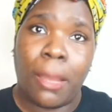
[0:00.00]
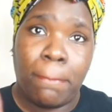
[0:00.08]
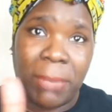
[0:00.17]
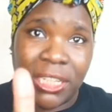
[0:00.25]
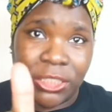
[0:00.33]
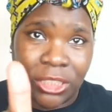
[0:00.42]

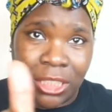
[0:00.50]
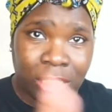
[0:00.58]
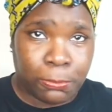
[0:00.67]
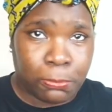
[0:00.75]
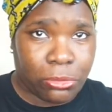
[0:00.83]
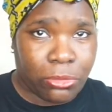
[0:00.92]

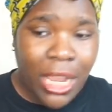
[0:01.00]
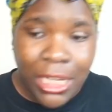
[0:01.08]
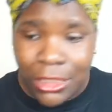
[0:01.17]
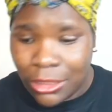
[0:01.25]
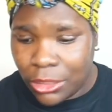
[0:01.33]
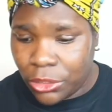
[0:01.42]
Budget
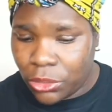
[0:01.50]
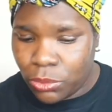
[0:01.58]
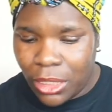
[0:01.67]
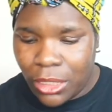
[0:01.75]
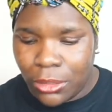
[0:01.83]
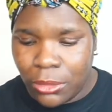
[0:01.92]
price as
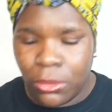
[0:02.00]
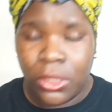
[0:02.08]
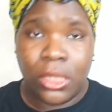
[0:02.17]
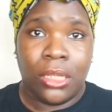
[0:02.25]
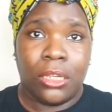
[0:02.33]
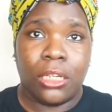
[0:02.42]
well,
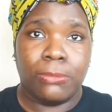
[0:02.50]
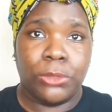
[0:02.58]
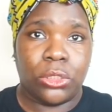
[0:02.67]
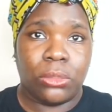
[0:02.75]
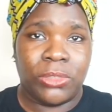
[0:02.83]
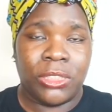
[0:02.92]

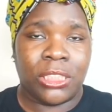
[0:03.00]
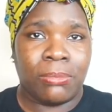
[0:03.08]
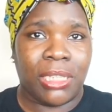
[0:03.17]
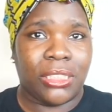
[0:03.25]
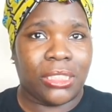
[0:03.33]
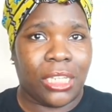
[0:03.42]
absorbed into
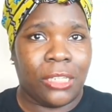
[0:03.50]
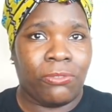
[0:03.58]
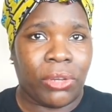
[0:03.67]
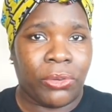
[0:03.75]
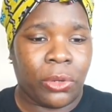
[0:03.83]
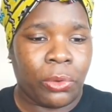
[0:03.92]
my skin
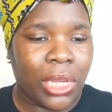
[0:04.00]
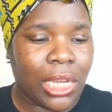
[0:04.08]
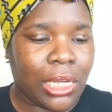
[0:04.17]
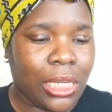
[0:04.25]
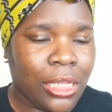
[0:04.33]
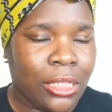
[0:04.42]
very
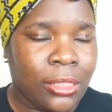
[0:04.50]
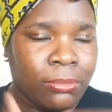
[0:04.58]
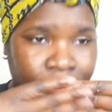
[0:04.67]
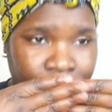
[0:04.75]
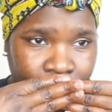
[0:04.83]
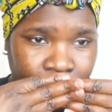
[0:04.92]
quickly,
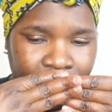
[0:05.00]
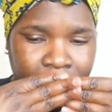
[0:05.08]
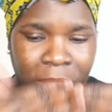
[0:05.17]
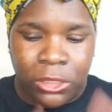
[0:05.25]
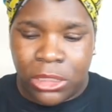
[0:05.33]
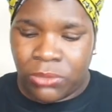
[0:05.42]

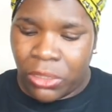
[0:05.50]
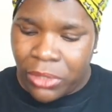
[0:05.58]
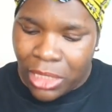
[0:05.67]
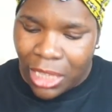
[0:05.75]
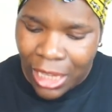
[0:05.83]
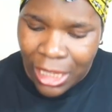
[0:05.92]
smells very
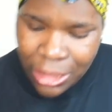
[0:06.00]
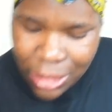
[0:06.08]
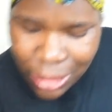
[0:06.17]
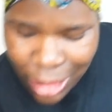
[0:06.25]
nice.